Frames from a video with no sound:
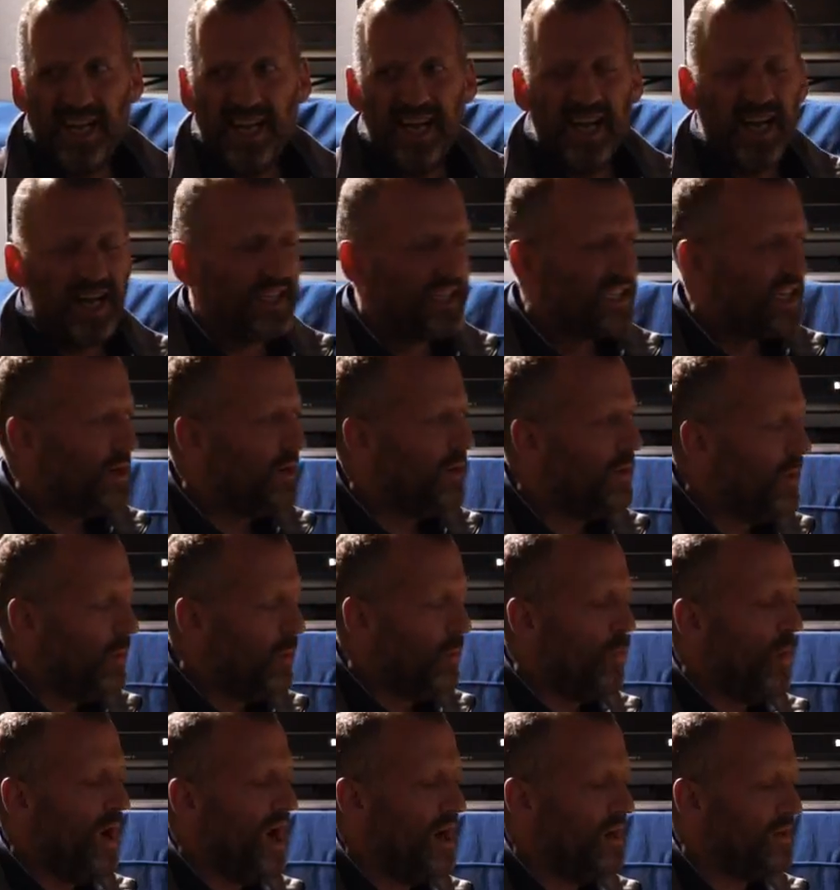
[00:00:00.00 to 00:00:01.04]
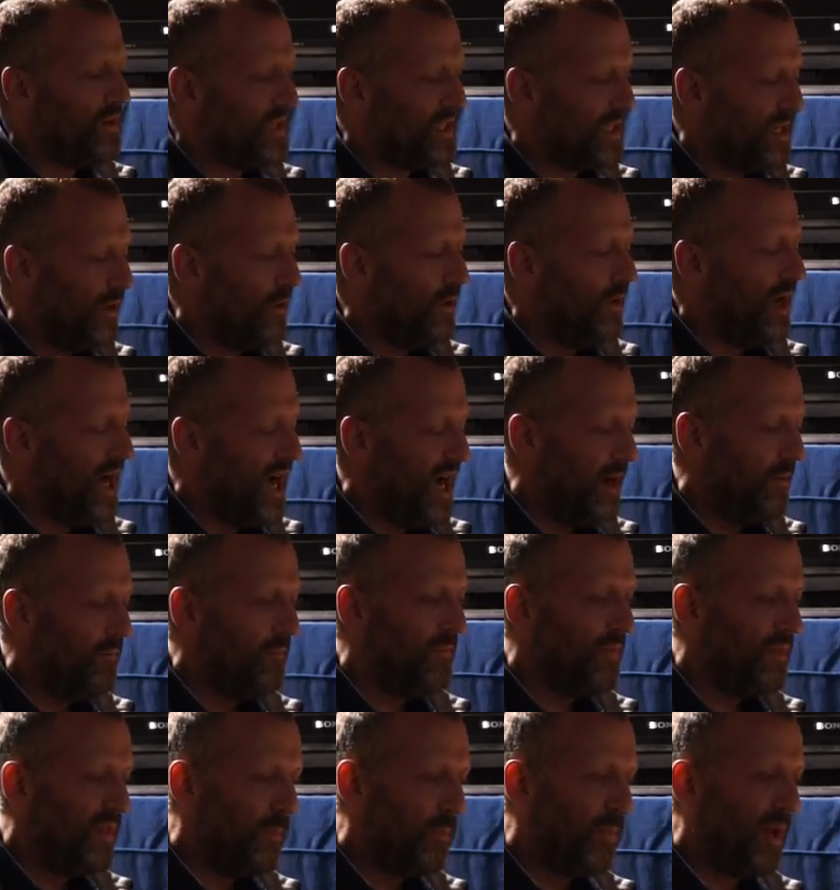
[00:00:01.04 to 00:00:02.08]
Yeah, so, well, so
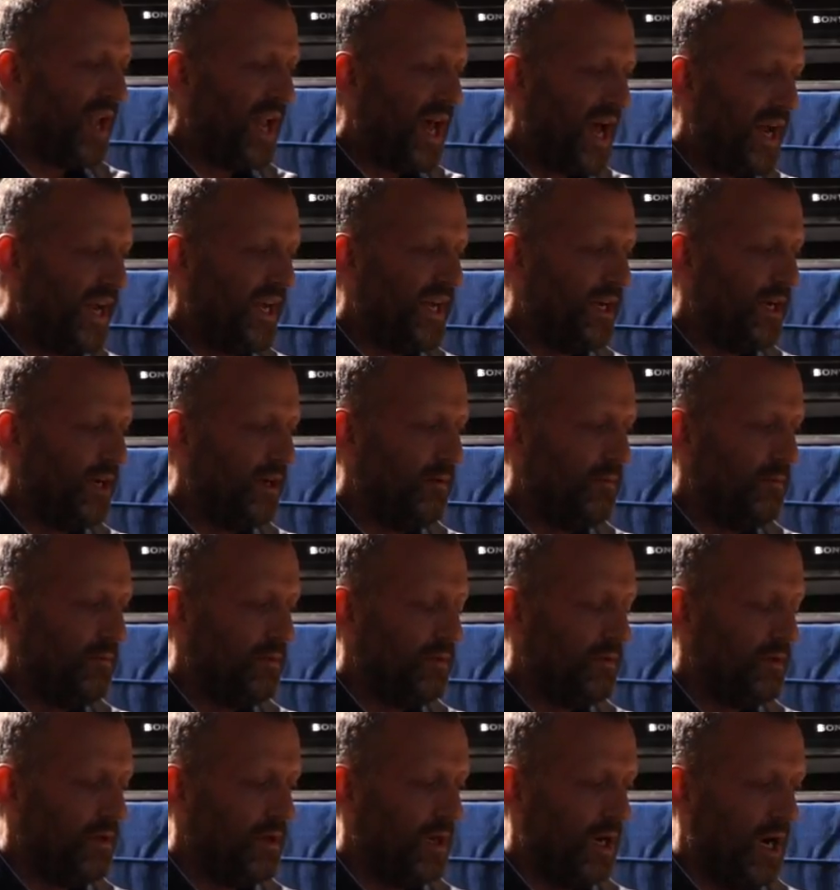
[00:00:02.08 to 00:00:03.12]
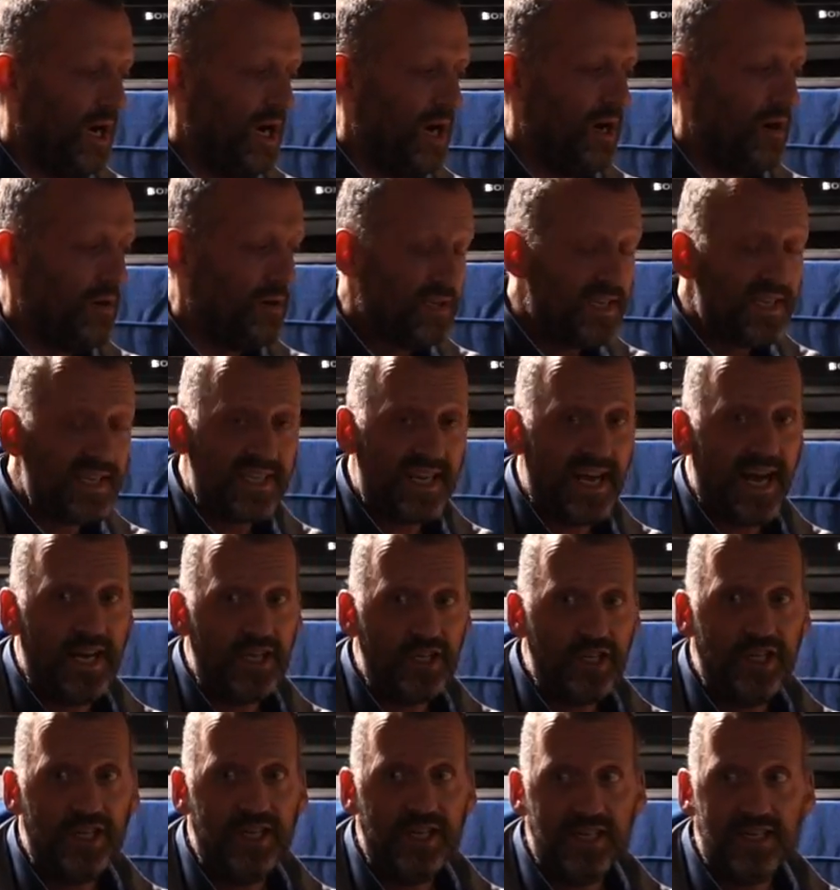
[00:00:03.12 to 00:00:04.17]
um, the planning, uh,
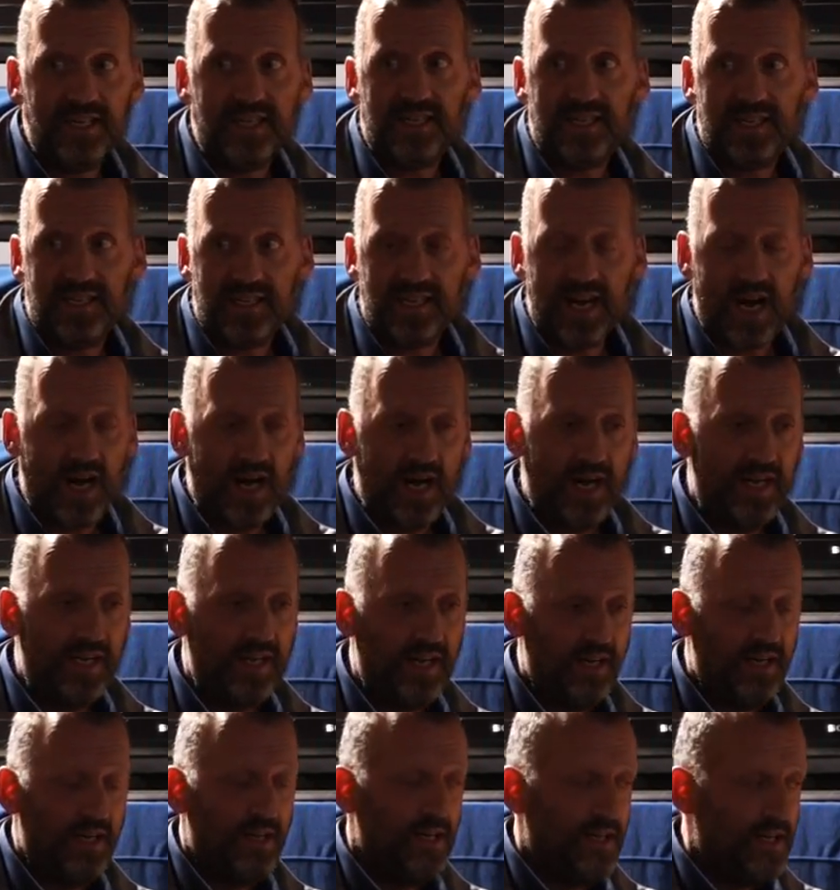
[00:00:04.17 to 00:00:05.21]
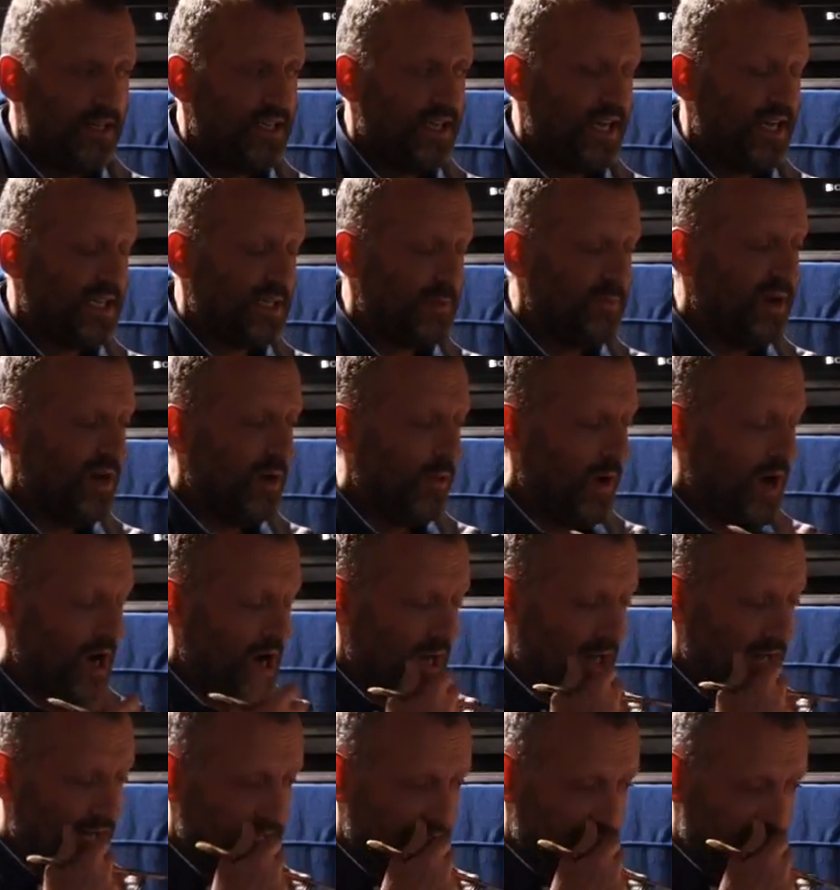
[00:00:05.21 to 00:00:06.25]
sketching side takes me a
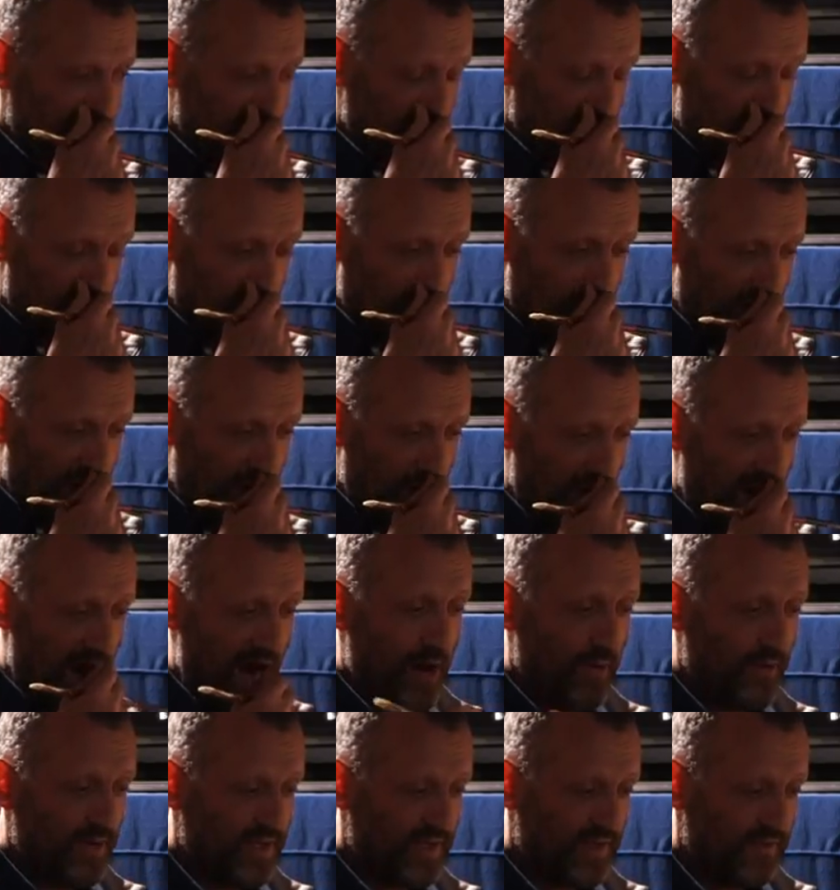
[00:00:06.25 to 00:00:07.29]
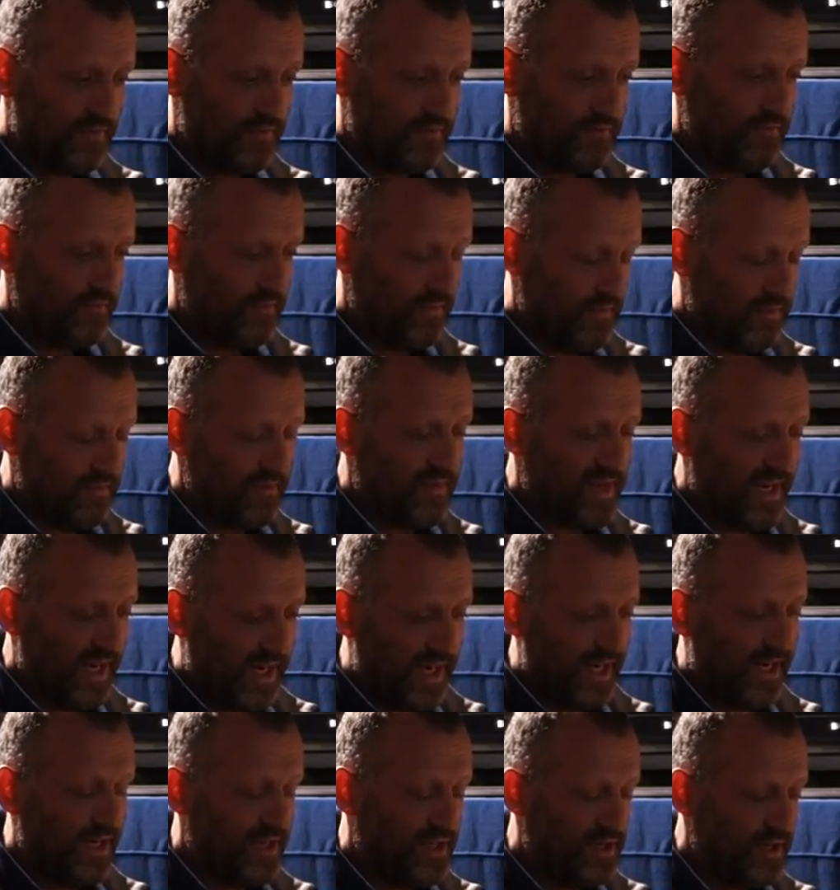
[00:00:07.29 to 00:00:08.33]
while. That's a sort of a few hours of
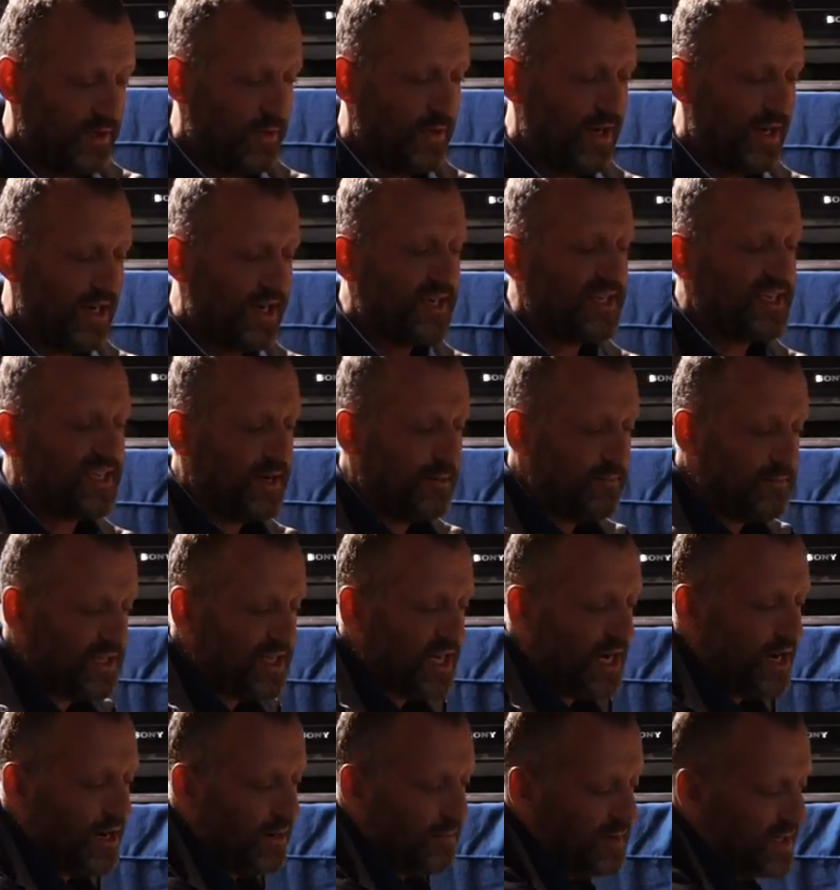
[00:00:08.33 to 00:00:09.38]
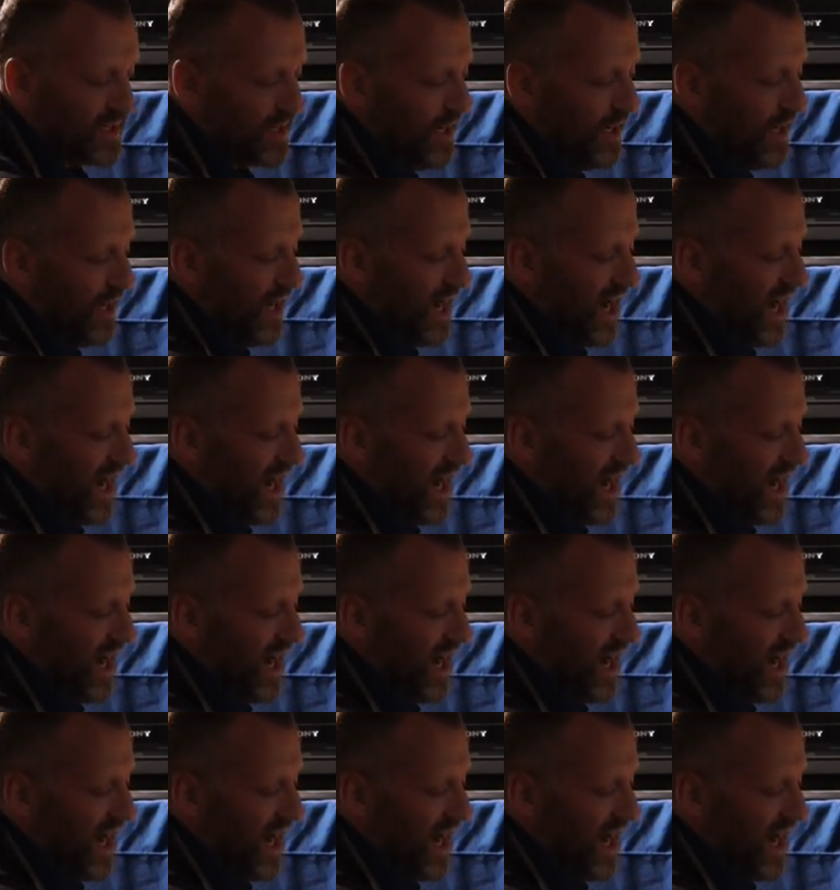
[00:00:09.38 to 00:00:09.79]
thinking and doodling sometimes.